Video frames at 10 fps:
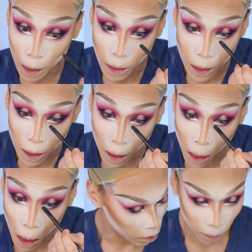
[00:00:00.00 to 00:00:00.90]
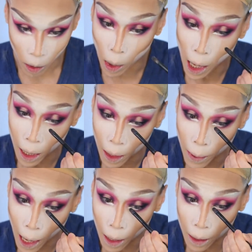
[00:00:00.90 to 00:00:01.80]
glitter from the Valhalla
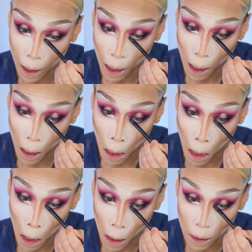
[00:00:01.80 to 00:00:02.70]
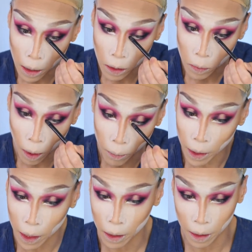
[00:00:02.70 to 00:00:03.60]
palette, just
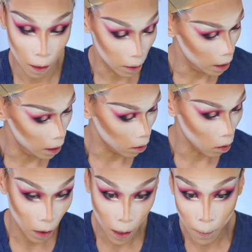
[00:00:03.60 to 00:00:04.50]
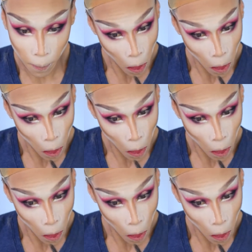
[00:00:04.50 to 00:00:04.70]
popping it on the inner corner.